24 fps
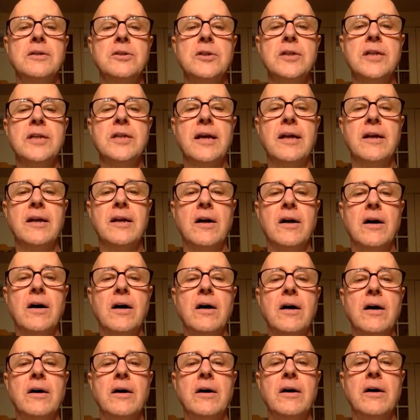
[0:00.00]
get
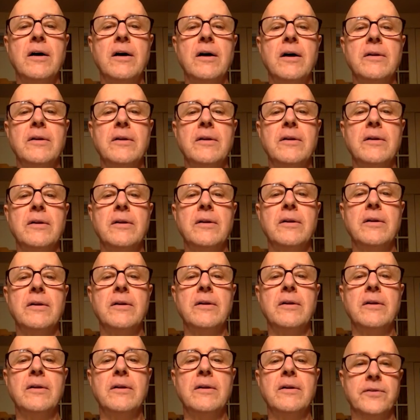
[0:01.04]
on with
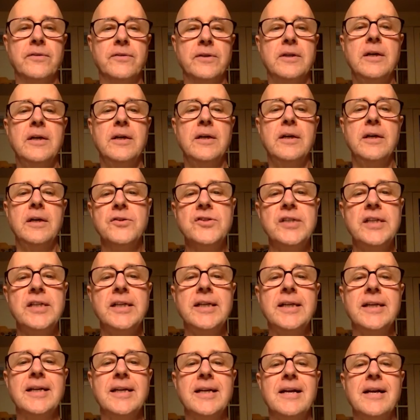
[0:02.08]
life, to
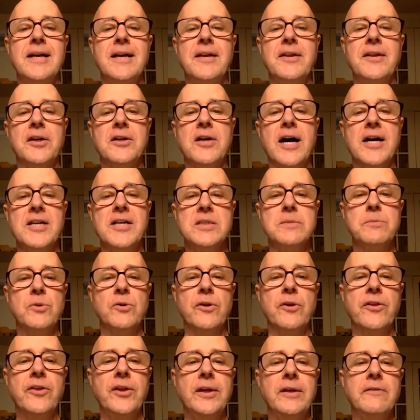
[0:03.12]
see the
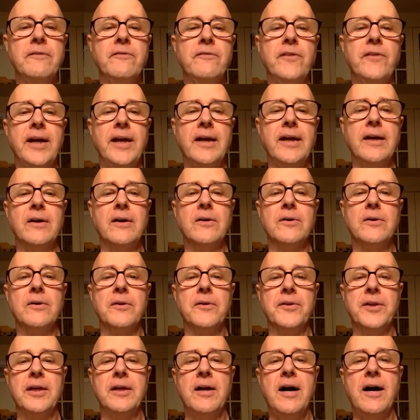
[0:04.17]
gossamer thin
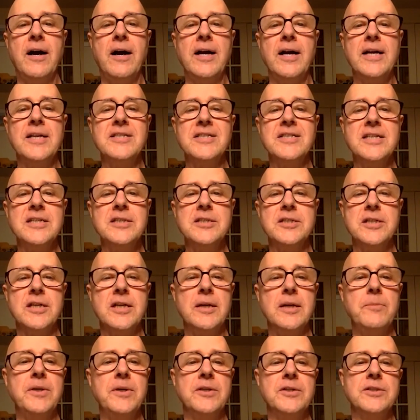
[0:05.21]
veil that hides each
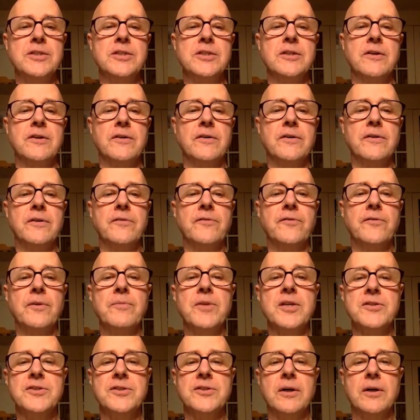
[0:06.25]
image from
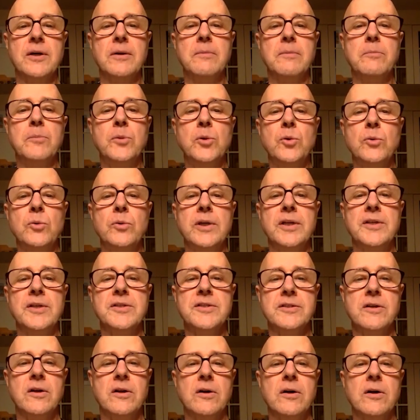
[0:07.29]
the sun, moon, and
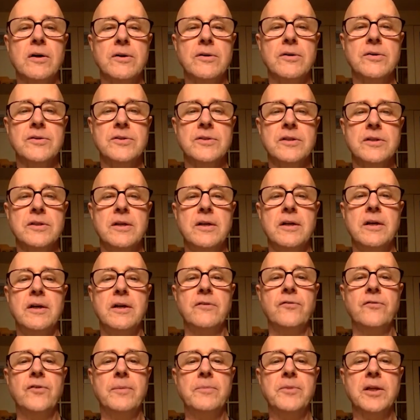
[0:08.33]
stars,
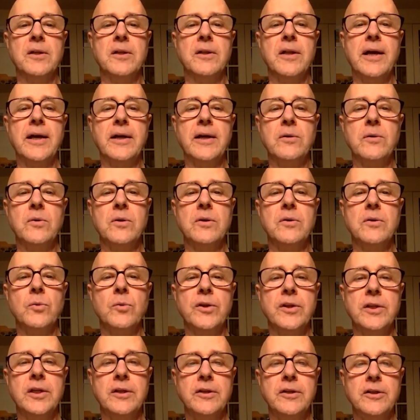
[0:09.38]
from the light
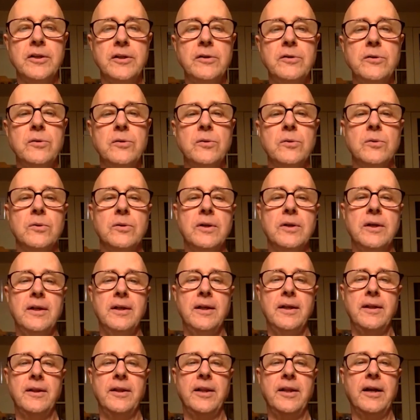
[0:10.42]
within you
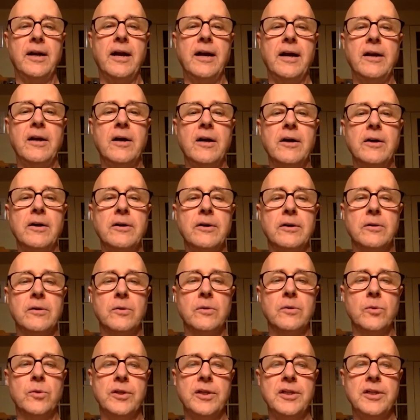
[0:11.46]
that I honor
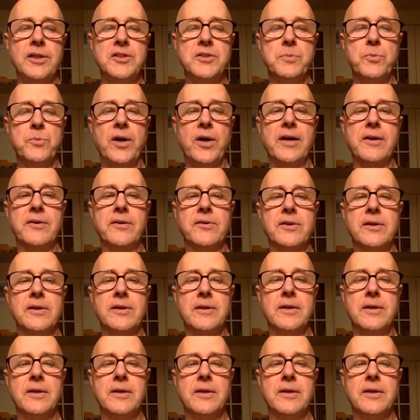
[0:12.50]
with each breath.